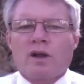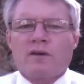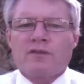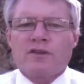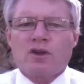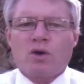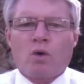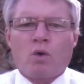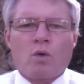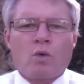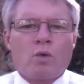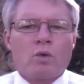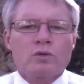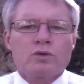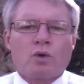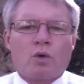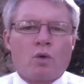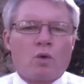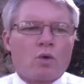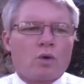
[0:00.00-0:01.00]
of the
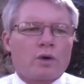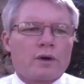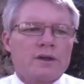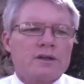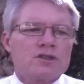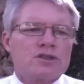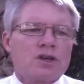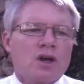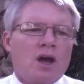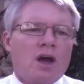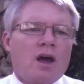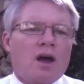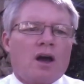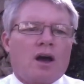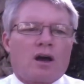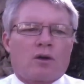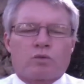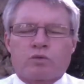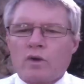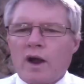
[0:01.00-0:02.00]
Old Orange
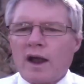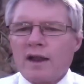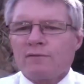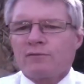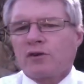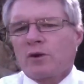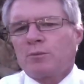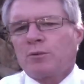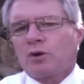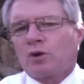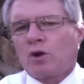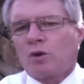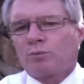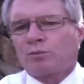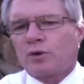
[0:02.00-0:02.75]
right from your own